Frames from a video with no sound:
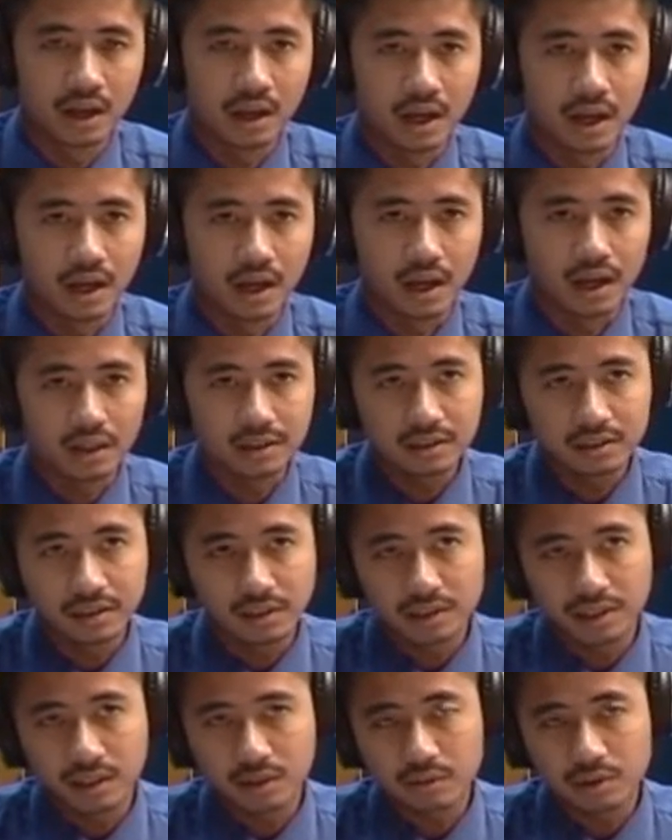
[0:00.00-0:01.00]
Other
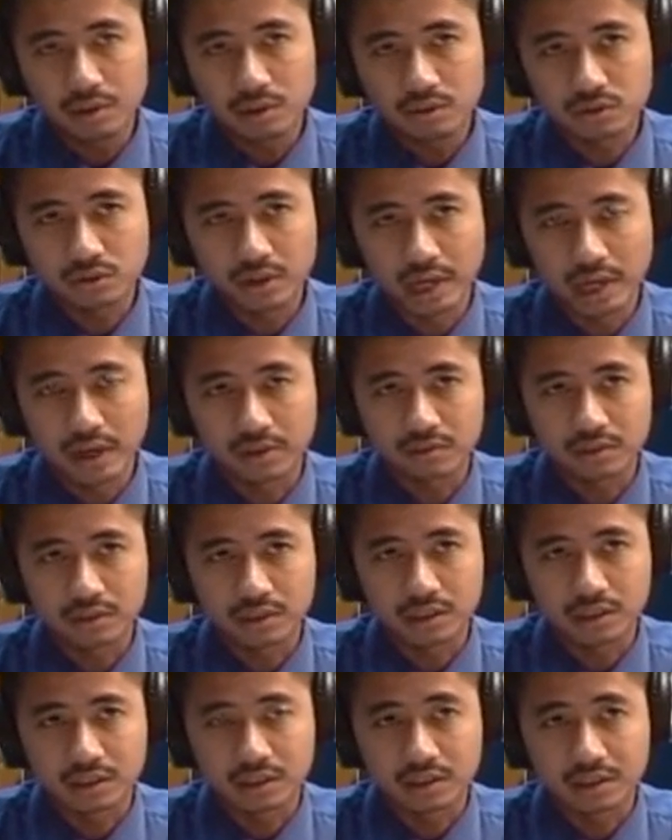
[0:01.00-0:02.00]
than that, we also have
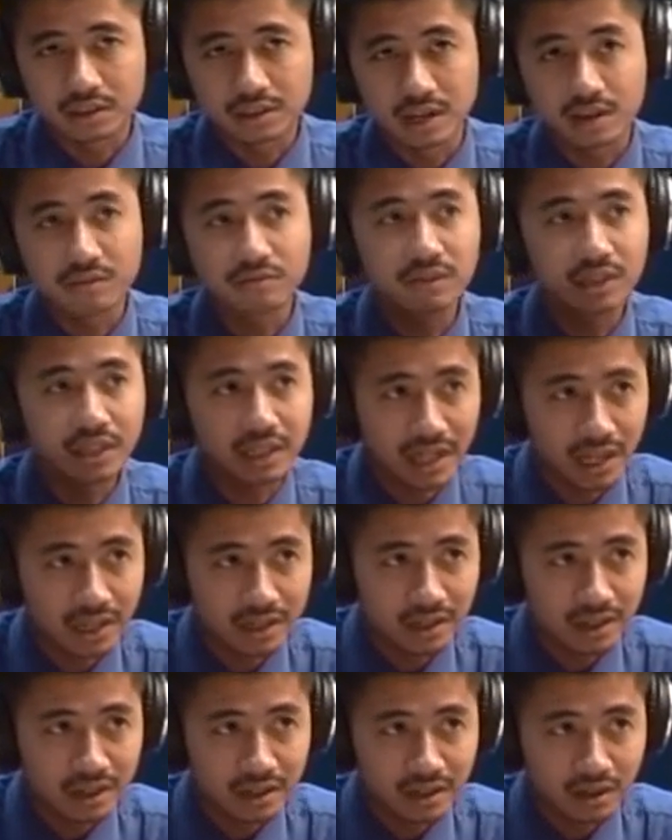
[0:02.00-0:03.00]
travel
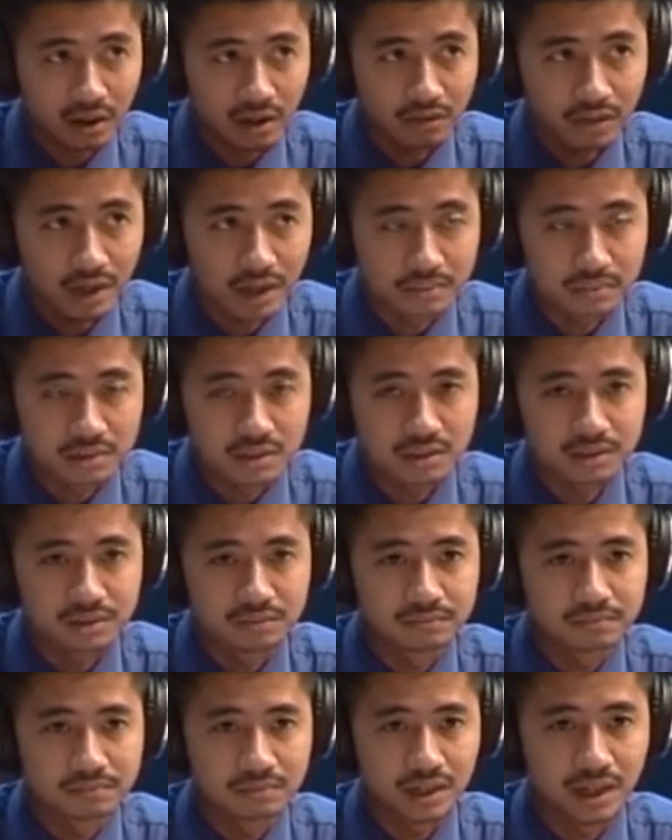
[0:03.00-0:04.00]
kind of apps
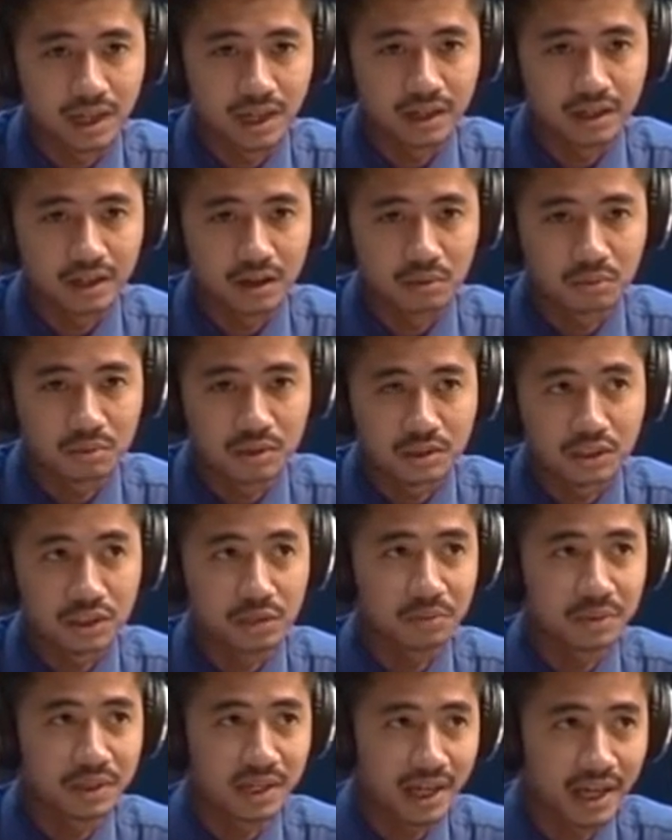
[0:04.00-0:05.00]
like our
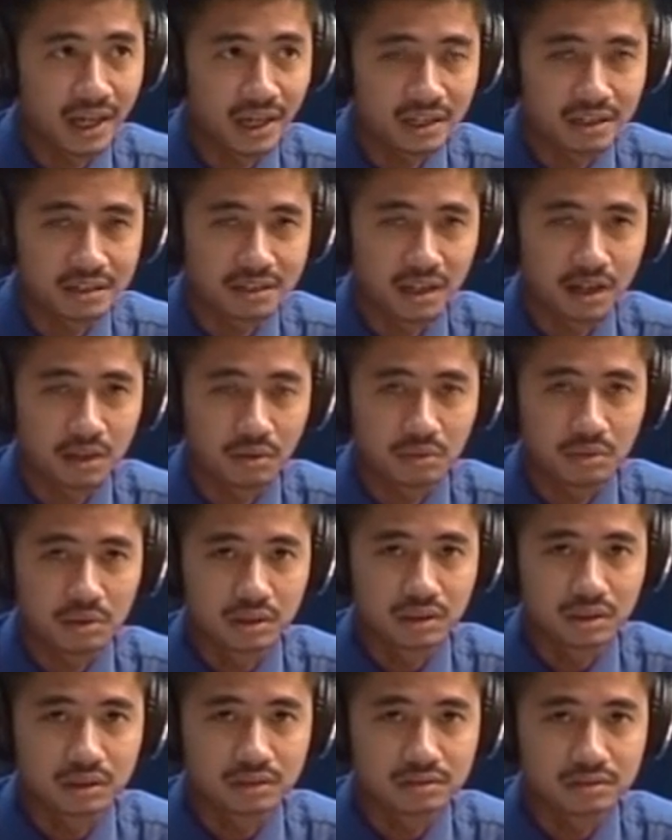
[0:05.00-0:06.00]
GPS,
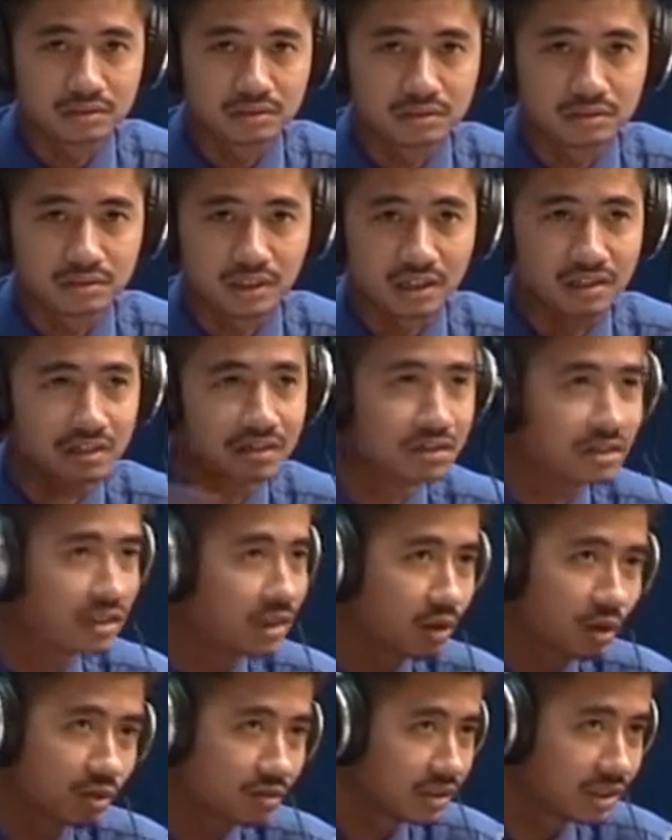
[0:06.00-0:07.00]
our currency
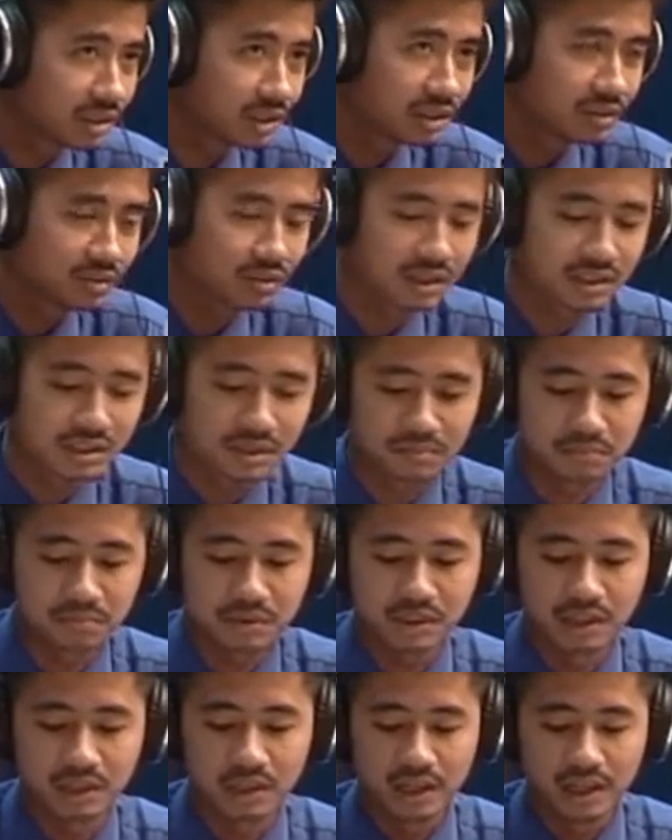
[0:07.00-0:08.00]
converter, for example.